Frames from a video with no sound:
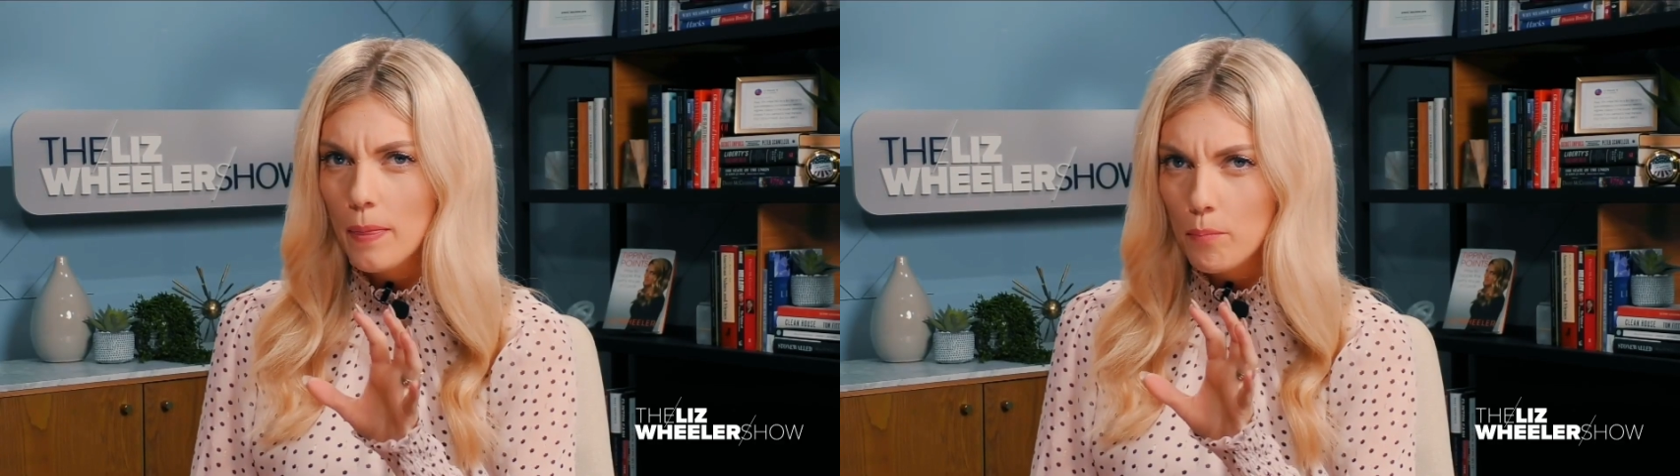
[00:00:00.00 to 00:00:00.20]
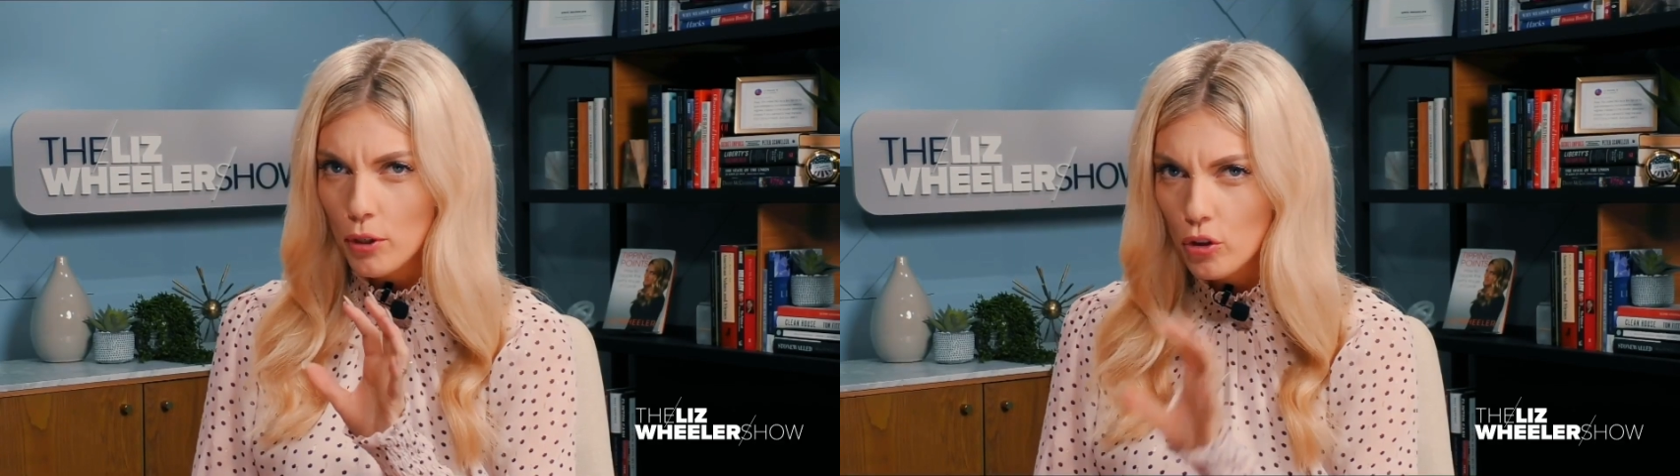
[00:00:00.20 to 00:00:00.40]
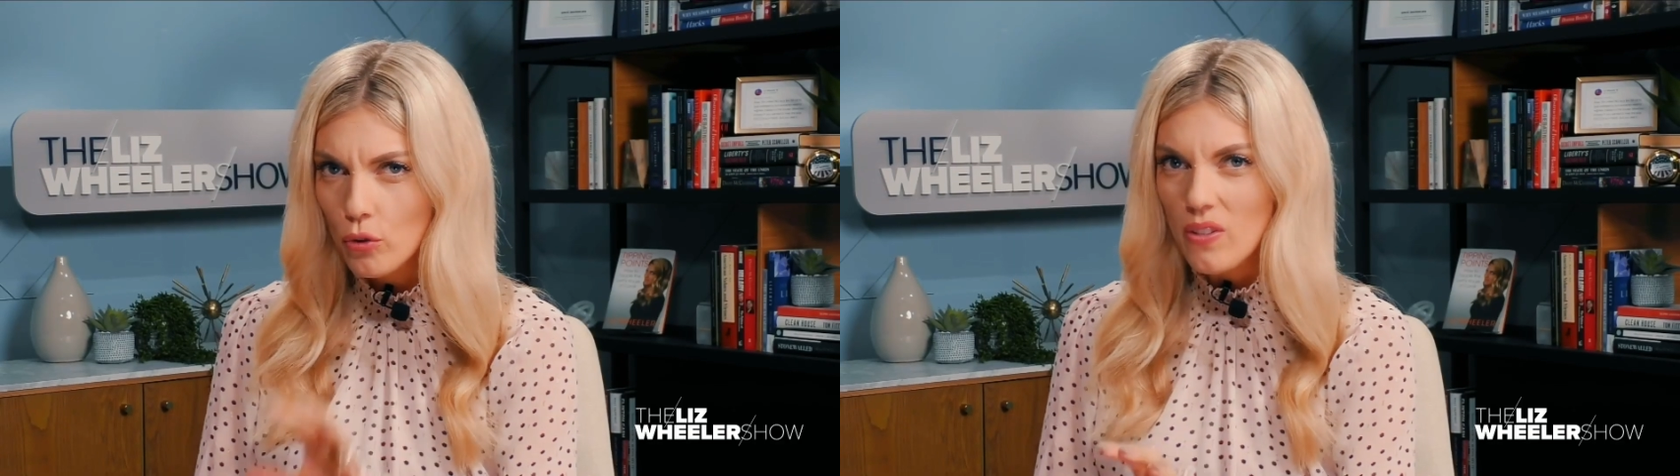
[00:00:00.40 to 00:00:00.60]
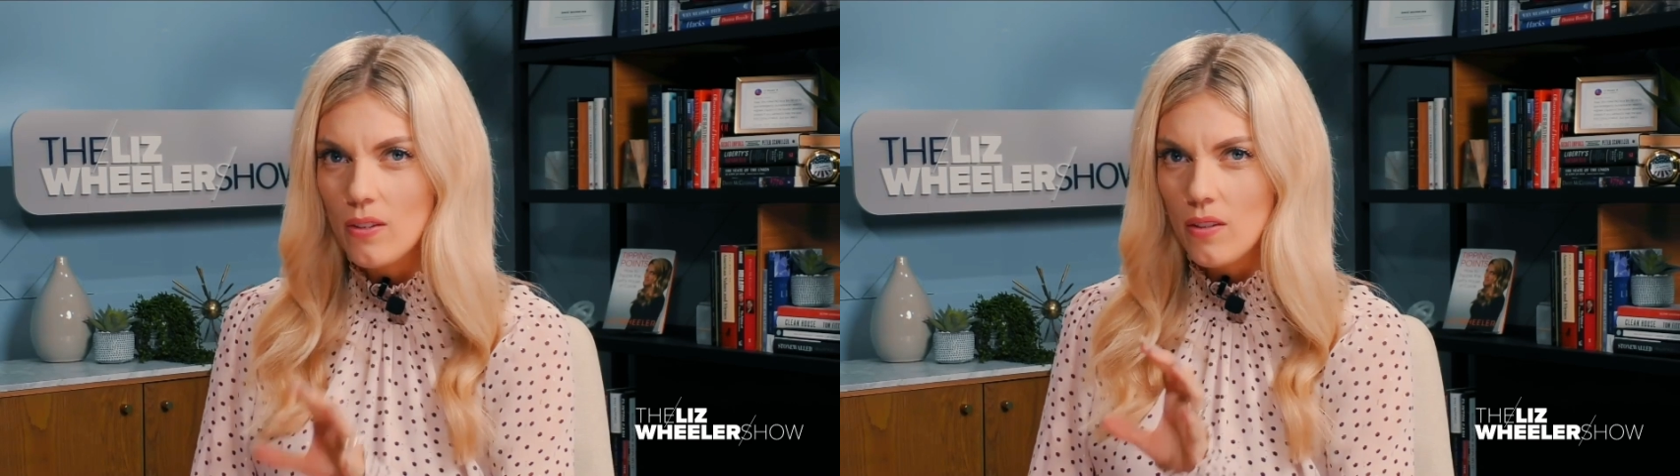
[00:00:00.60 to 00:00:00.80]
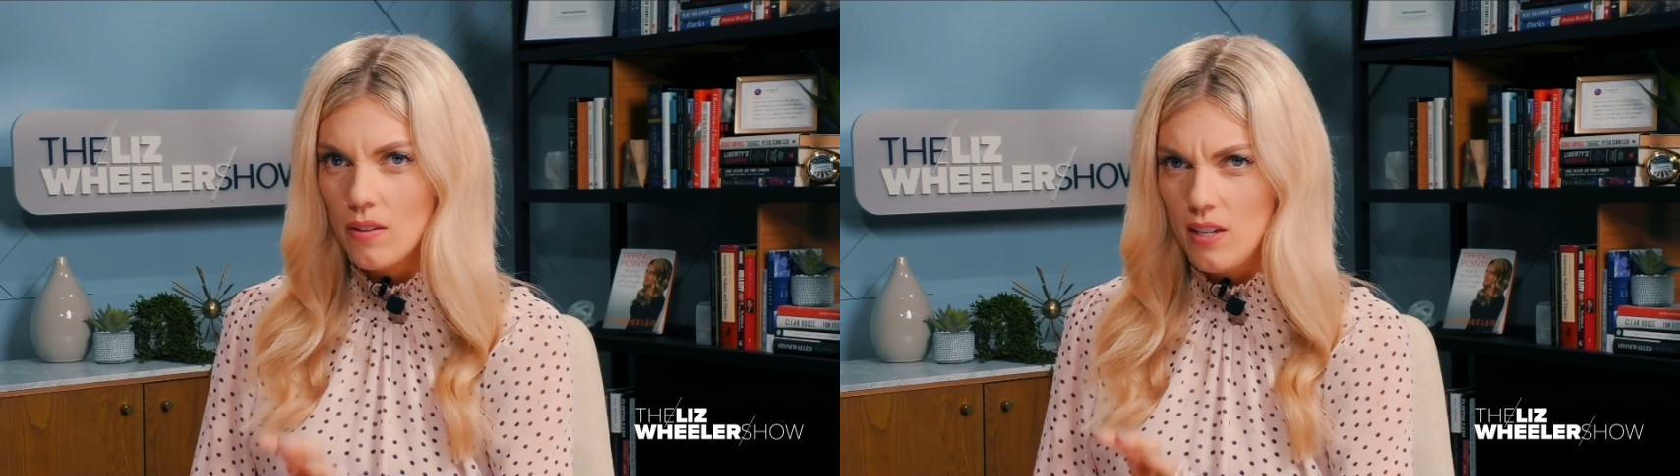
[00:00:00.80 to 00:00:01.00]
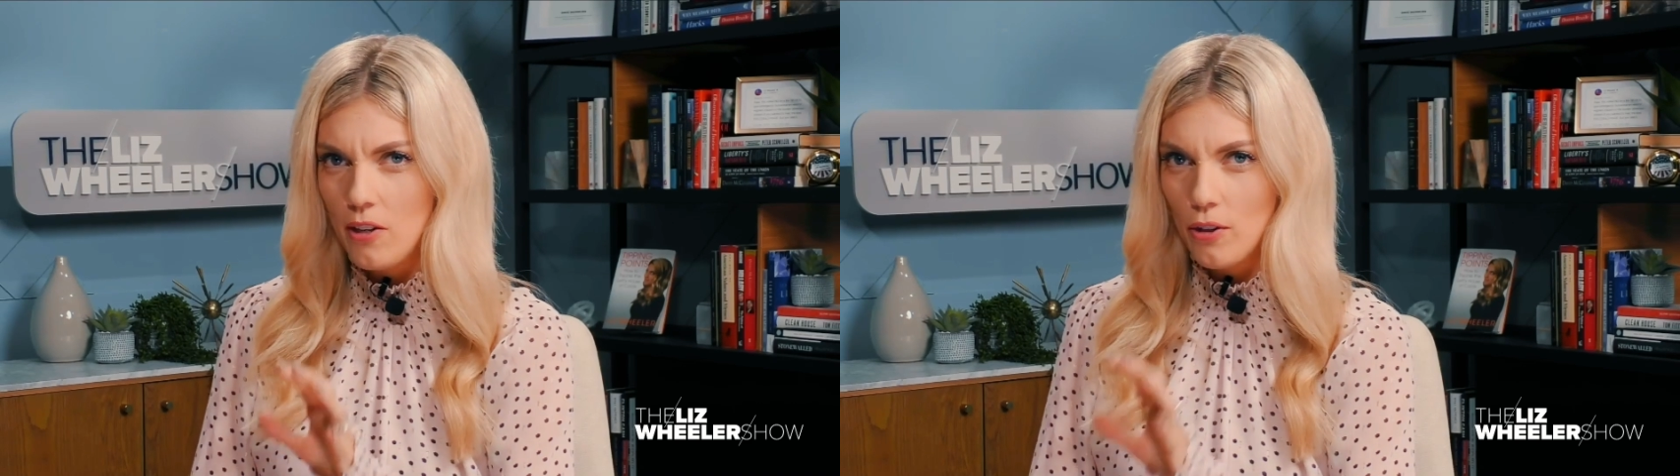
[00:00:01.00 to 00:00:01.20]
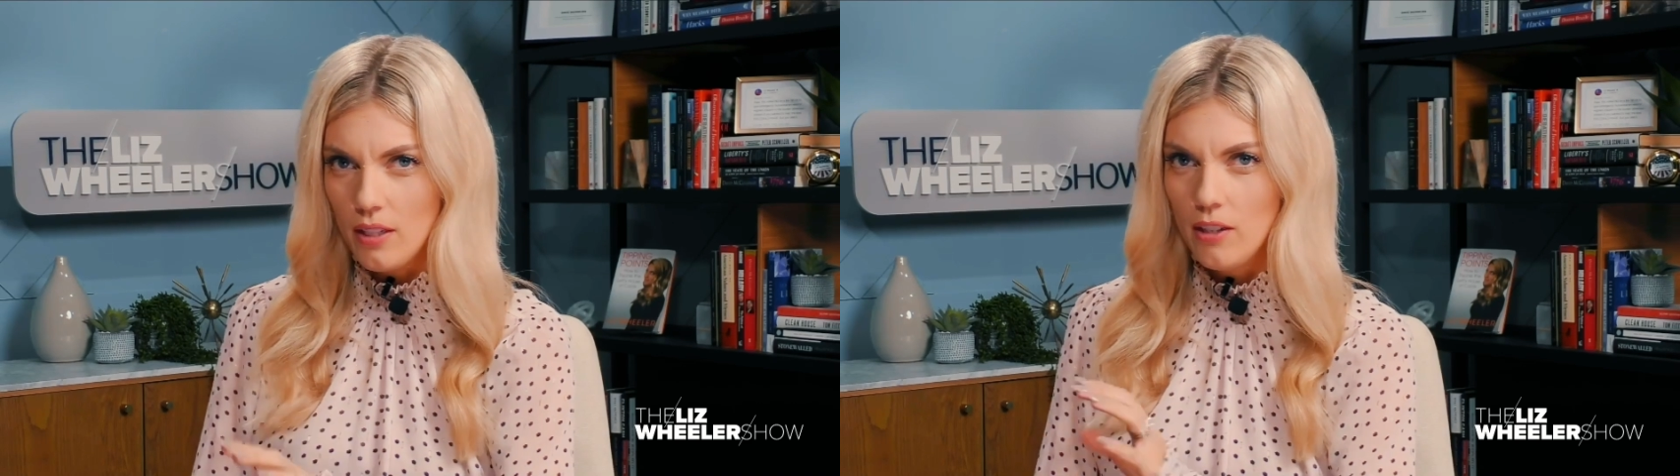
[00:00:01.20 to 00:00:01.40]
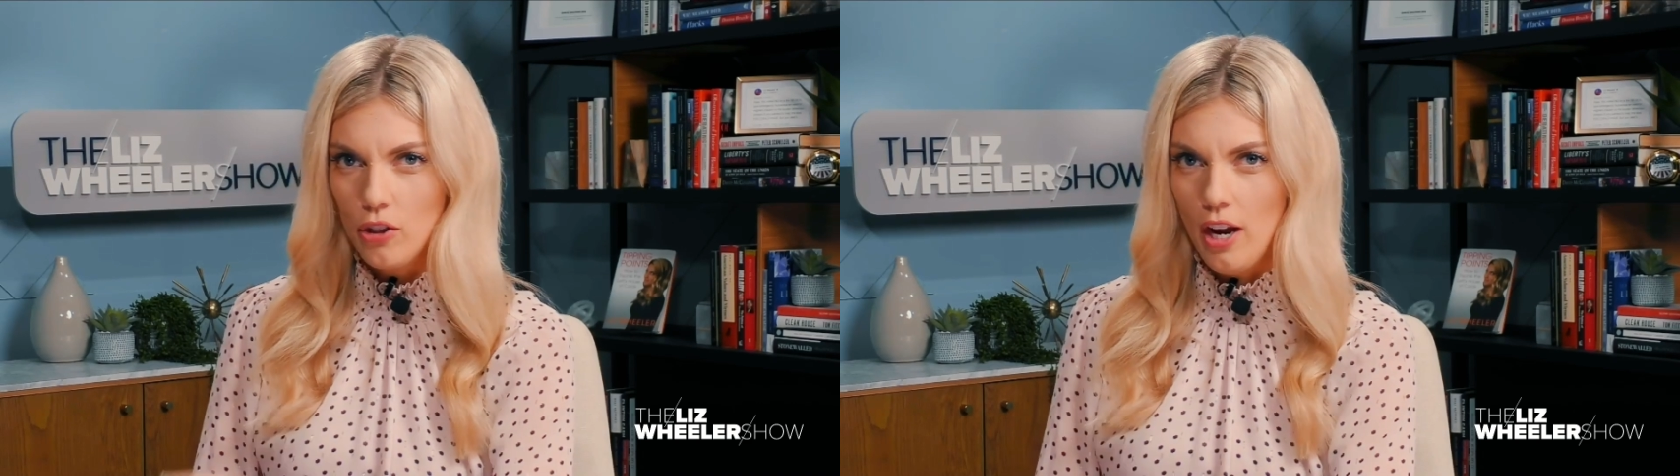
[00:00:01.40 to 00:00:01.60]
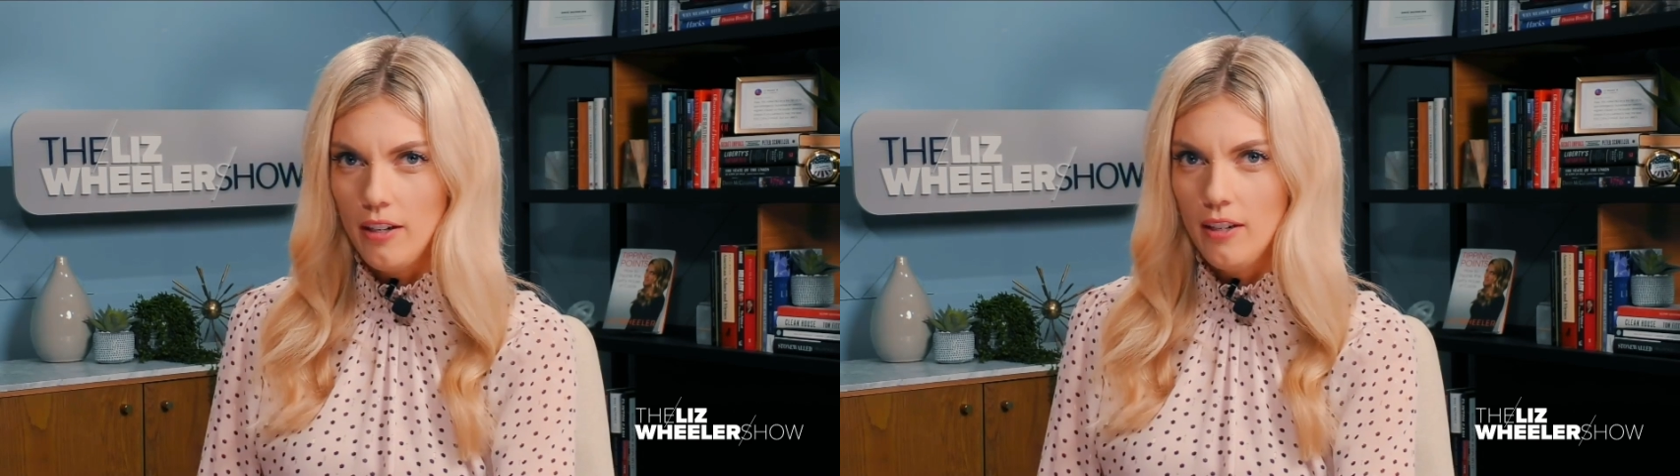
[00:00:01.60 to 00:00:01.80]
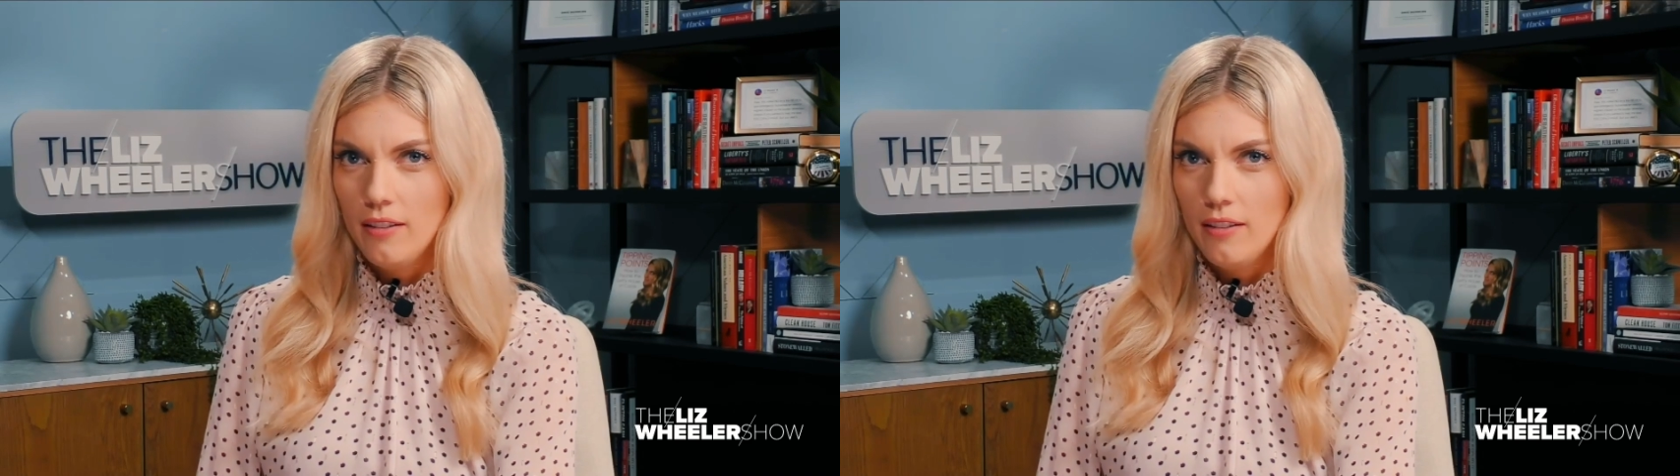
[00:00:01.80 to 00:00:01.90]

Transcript: produces the sneakers in China?